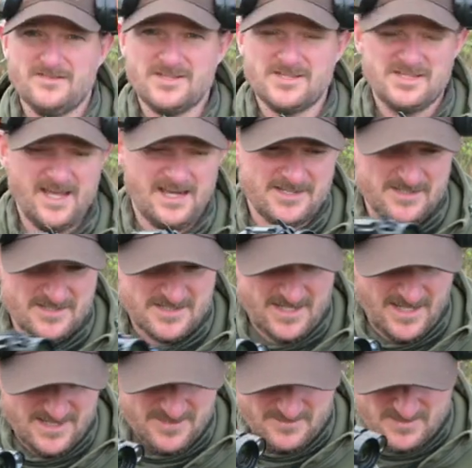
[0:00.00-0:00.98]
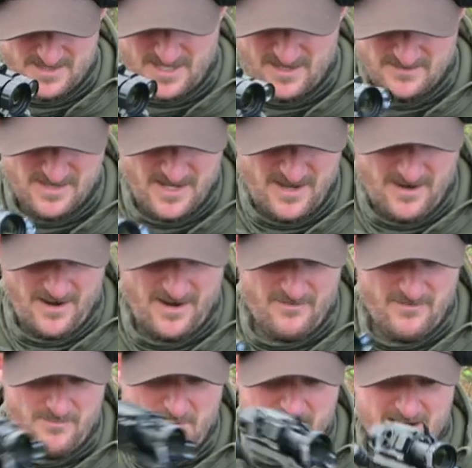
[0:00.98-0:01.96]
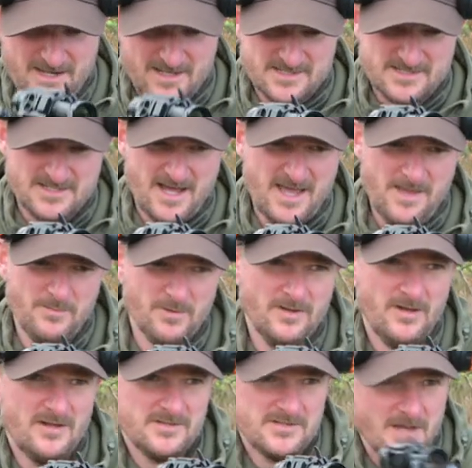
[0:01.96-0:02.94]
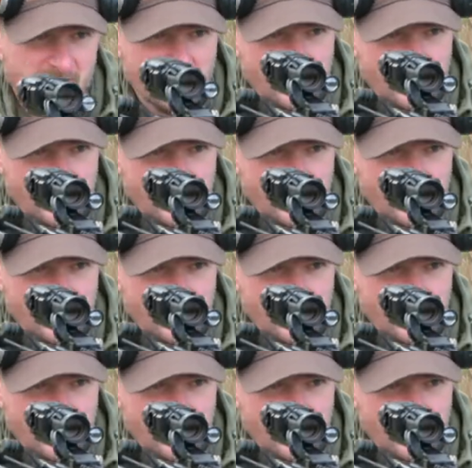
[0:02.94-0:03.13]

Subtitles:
of the sticks. The sticks themselves are remaining stable. So I